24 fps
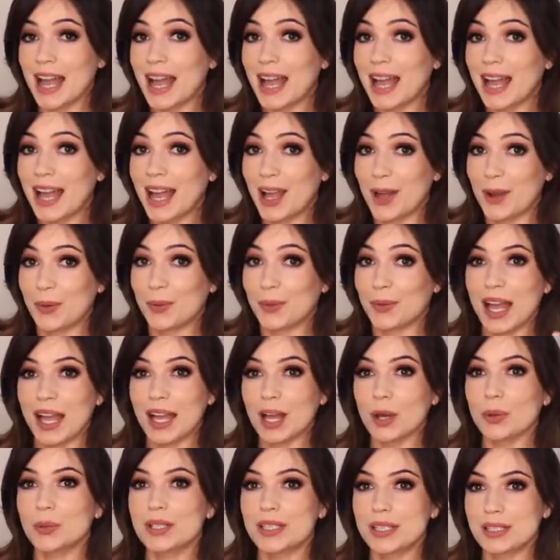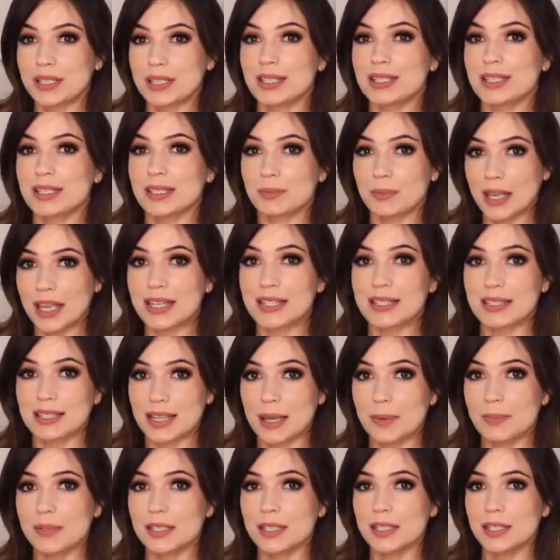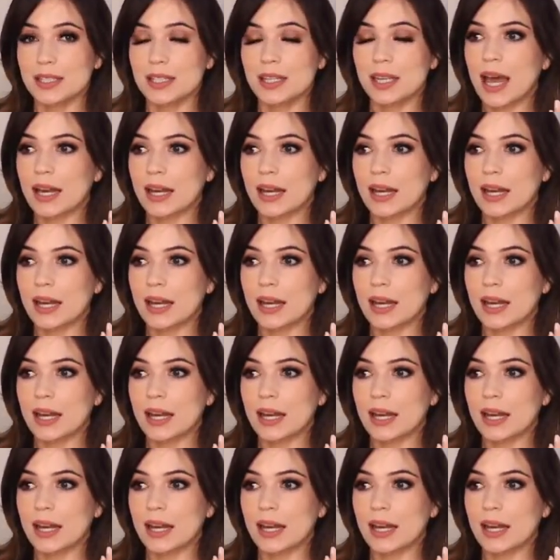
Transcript: How is this accepted?